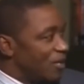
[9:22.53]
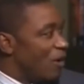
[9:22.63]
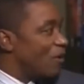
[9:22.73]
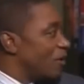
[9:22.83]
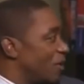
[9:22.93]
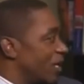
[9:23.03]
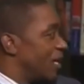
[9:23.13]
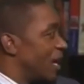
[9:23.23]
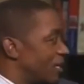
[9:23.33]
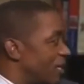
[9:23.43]
You know, looking
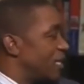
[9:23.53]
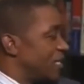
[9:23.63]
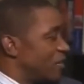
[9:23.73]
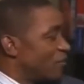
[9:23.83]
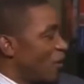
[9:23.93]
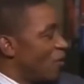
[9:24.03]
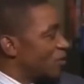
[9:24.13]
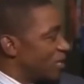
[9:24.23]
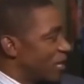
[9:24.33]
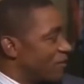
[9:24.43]
at that D
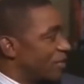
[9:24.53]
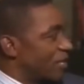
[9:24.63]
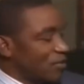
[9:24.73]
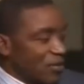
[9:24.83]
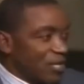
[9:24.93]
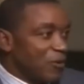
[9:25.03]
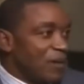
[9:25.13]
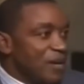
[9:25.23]
Rose and everything. So that's what I